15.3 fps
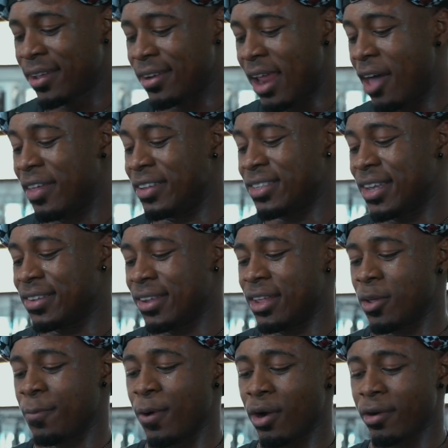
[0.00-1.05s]
Now this isn't
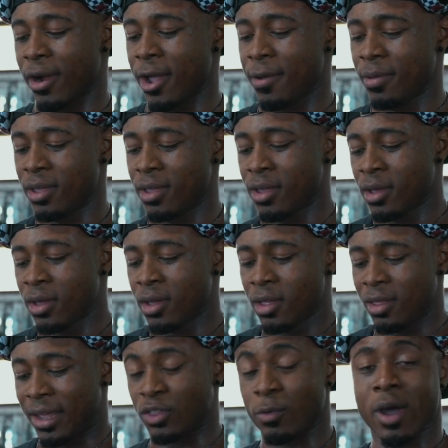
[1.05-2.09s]
in the program,
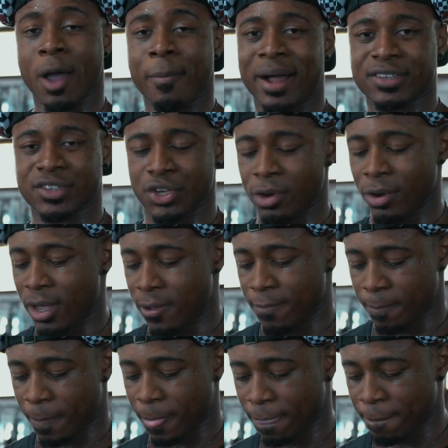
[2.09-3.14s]
like the way I'm about to do it,
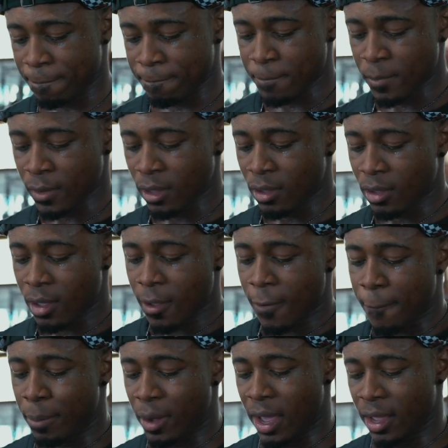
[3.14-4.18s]

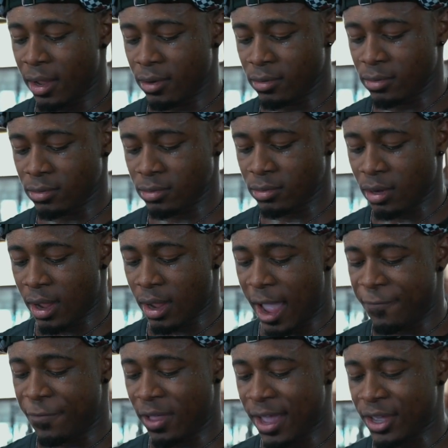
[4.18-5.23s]
but I
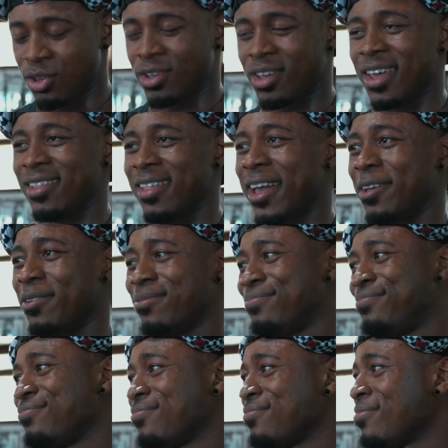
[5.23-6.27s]
feel like you get like, I
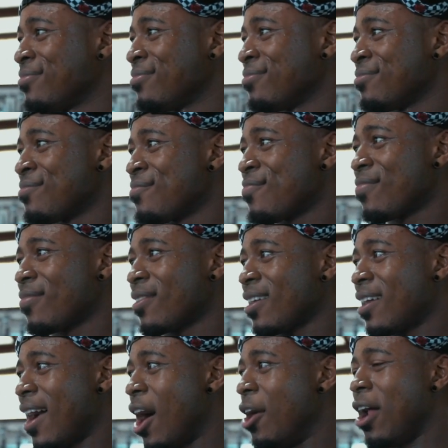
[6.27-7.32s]

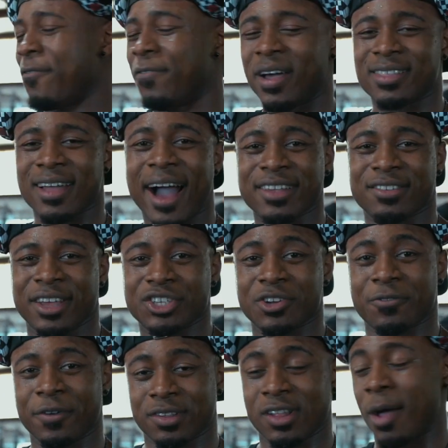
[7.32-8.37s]
don't know, I feel like the
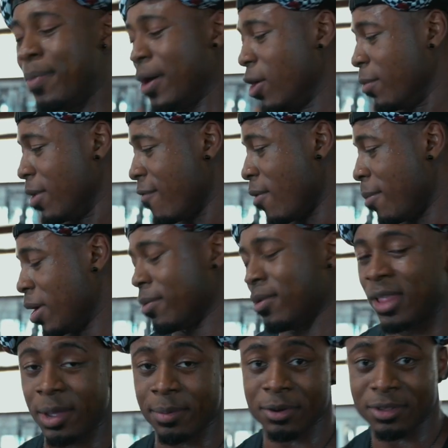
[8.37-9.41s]
isolation feels a lot better whenever I'm
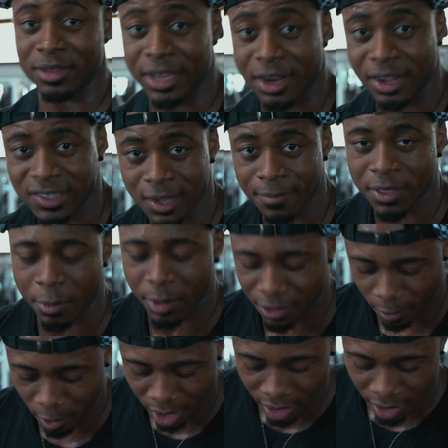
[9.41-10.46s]
able to lean on something with
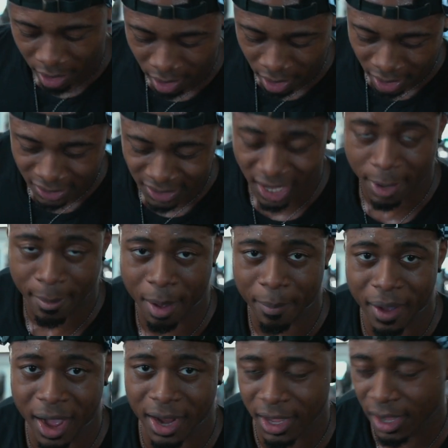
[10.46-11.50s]
one side of my
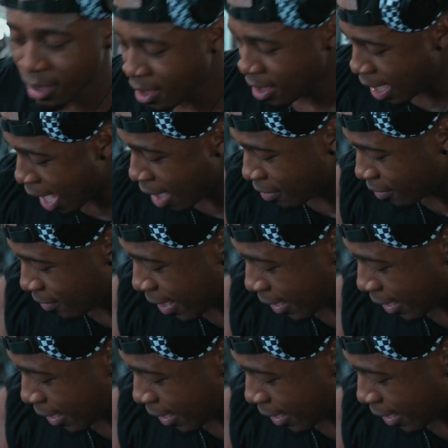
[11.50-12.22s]
body and then